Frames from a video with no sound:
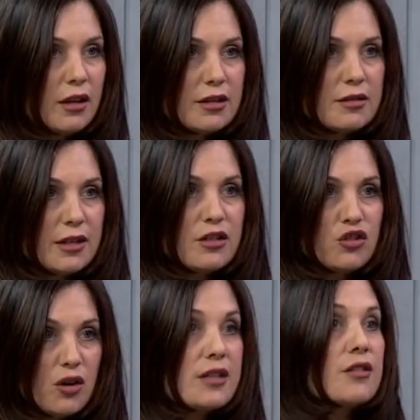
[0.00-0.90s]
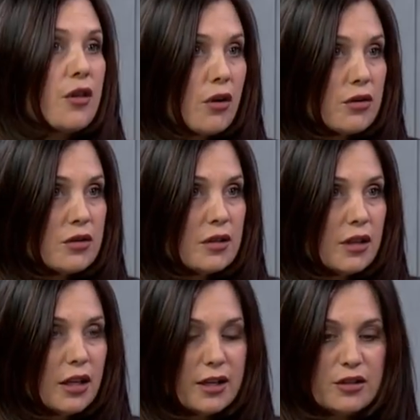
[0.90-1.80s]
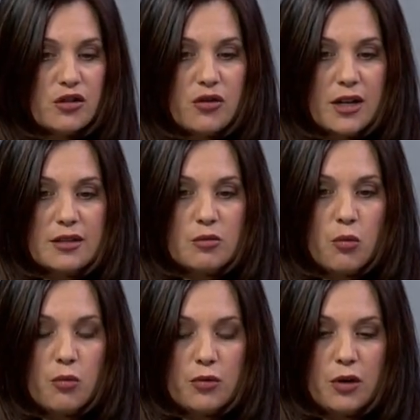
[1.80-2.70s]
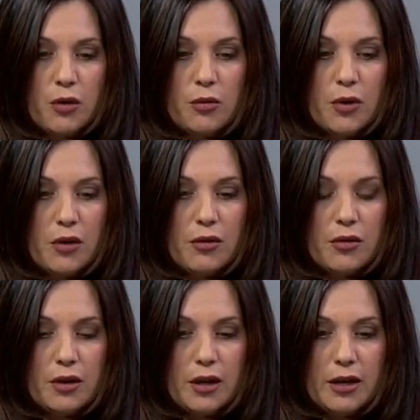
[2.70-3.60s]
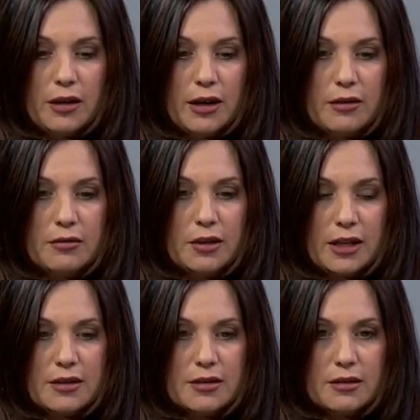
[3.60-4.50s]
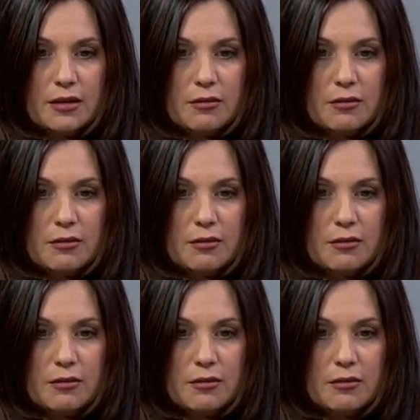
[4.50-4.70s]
Let's address those. Let's address and let's